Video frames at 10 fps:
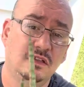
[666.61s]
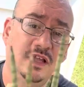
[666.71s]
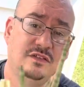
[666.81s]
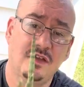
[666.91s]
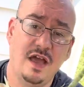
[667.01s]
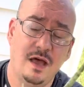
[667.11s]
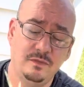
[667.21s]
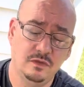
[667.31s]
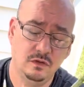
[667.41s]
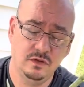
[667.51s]
That's
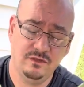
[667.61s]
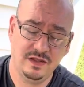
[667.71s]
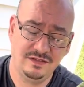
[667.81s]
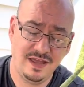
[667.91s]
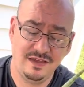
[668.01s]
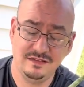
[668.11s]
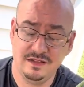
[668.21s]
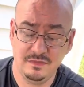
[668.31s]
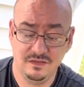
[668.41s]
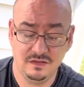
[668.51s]
absolutely fantastic.
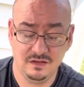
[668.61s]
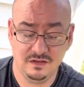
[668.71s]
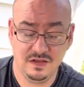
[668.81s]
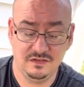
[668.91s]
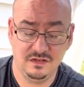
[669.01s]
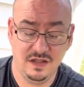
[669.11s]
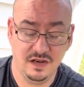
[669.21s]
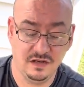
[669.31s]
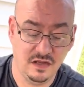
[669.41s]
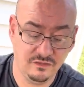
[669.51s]
That means that this guy still had
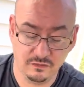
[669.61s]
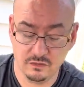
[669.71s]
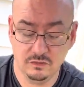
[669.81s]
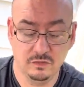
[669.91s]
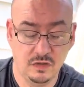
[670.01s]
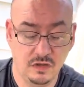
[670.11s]
enough room